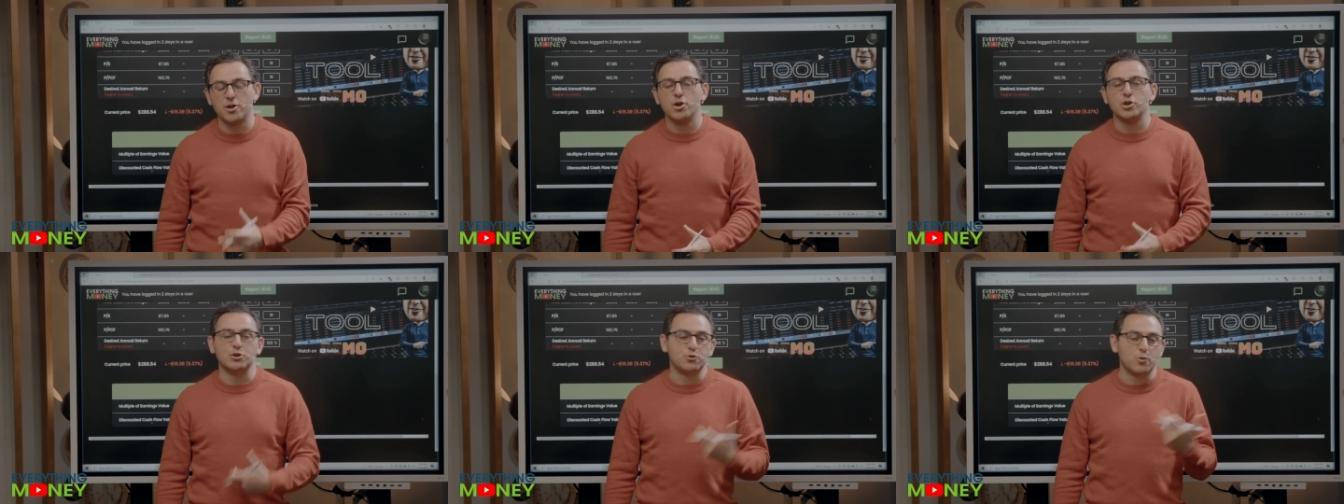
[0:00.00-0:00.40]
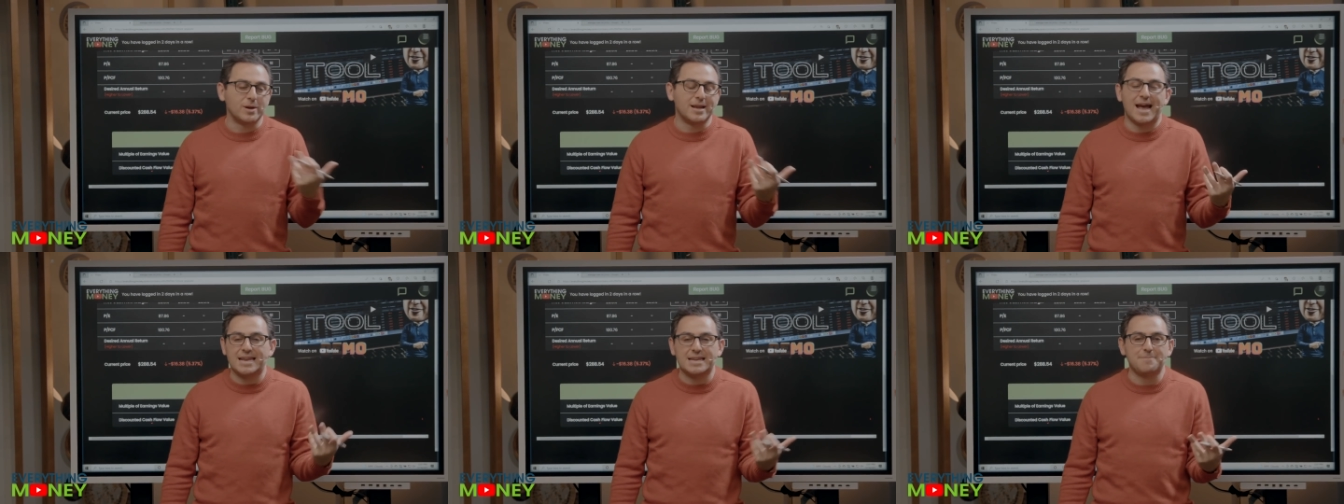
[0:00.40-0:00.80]
you're going
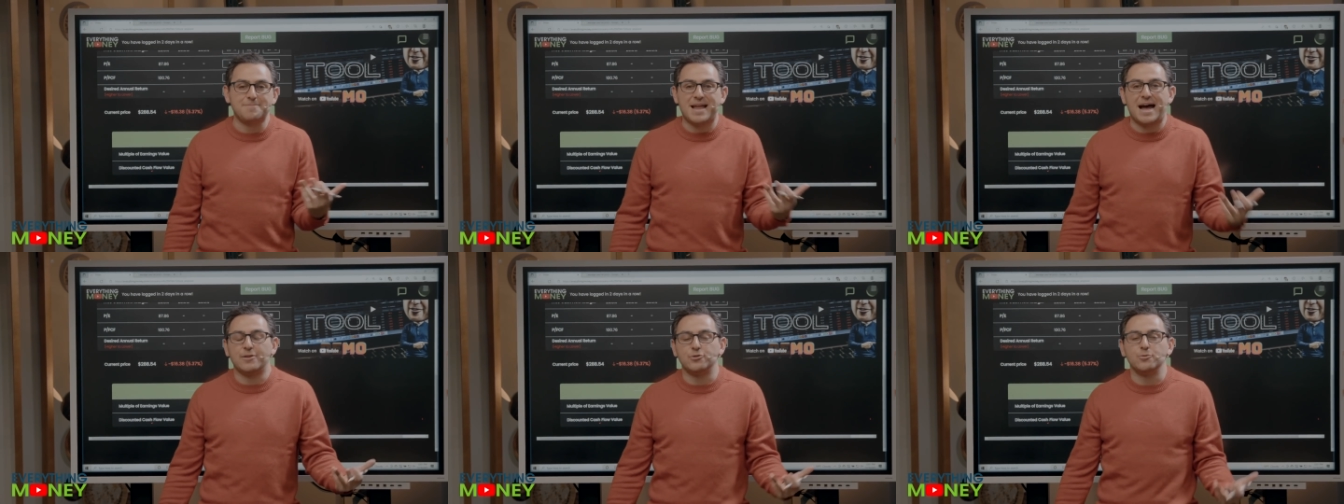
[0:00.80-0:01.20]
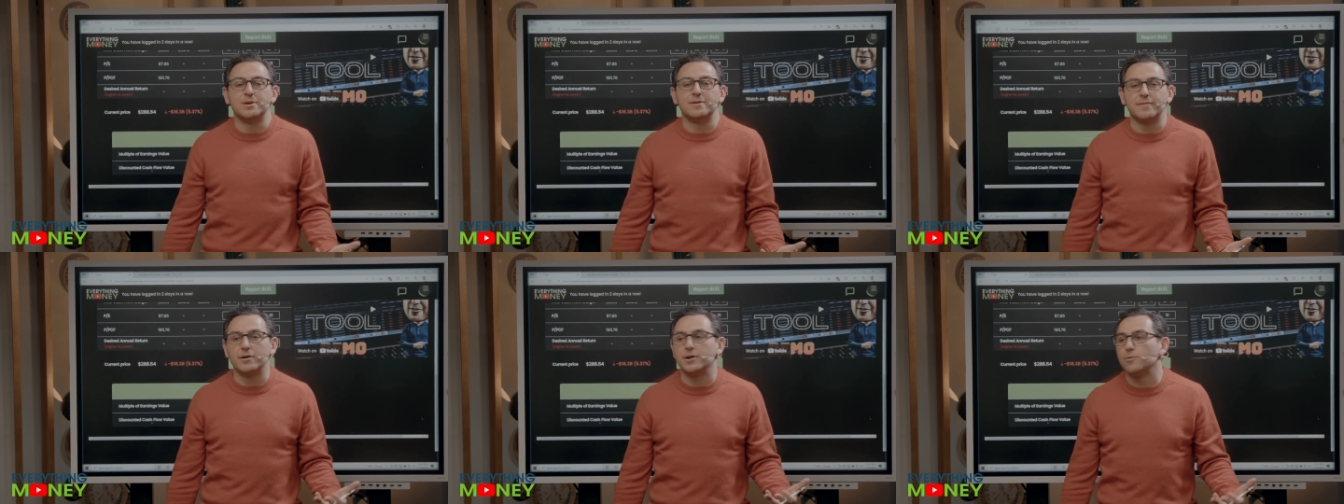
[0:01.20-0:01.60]
to end up not
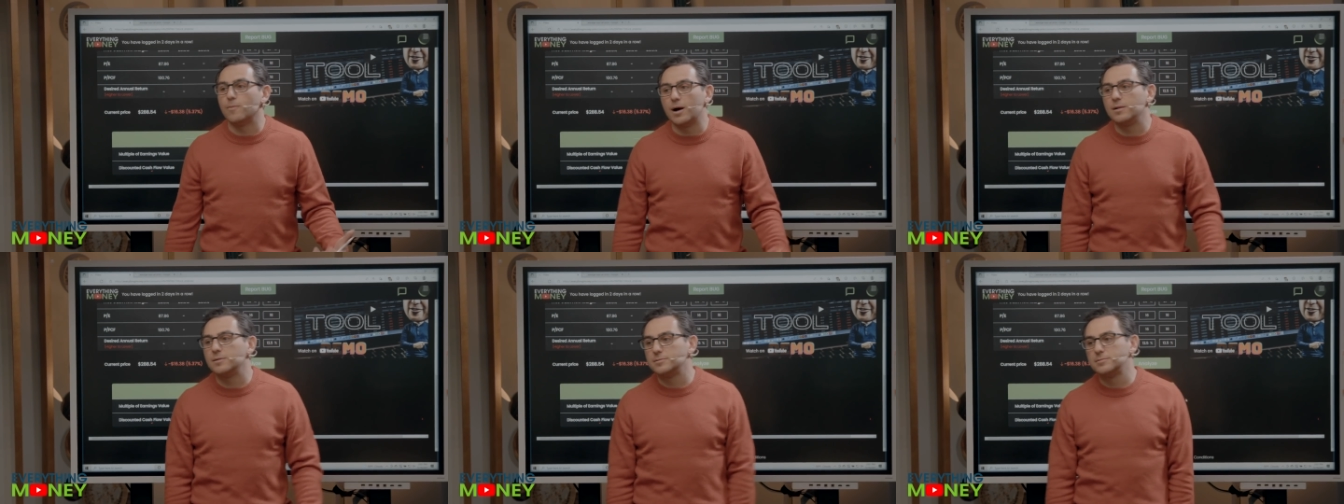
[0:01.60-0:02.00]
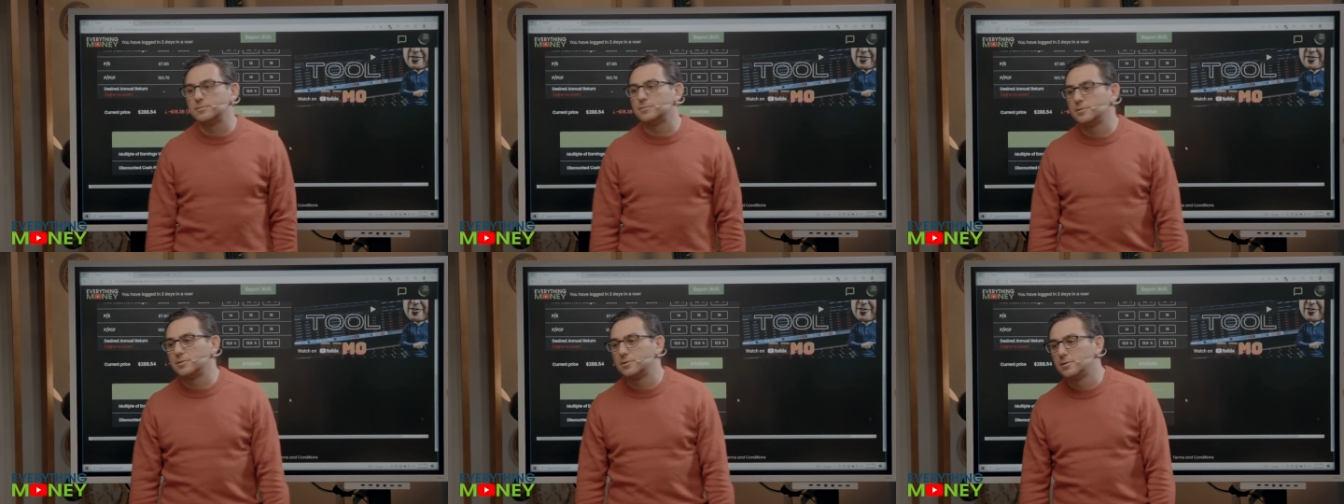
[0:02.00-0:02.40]
doing very well.
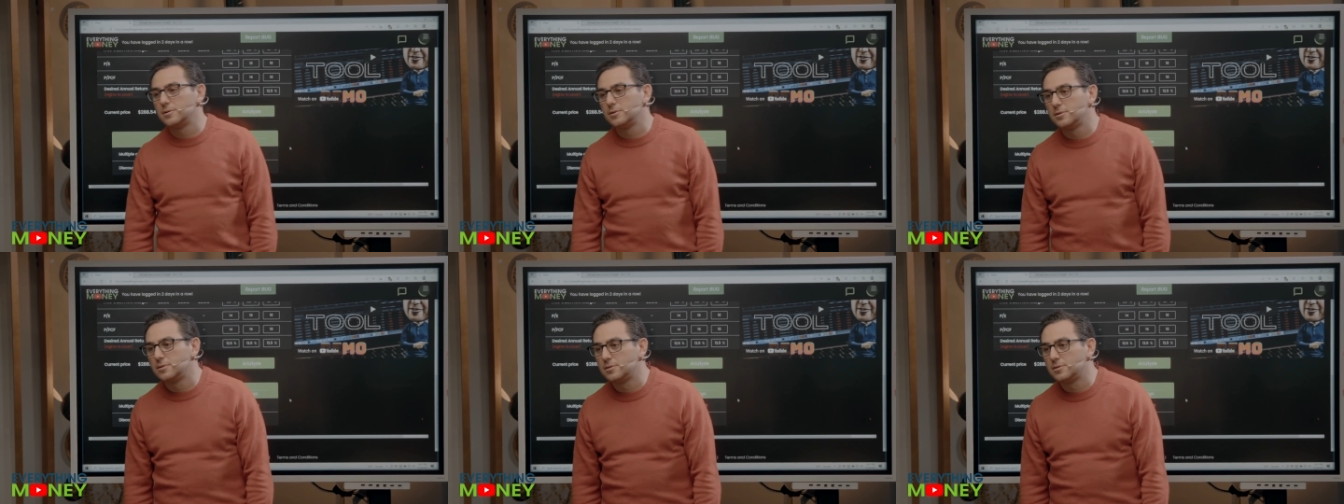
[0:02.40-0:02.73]
I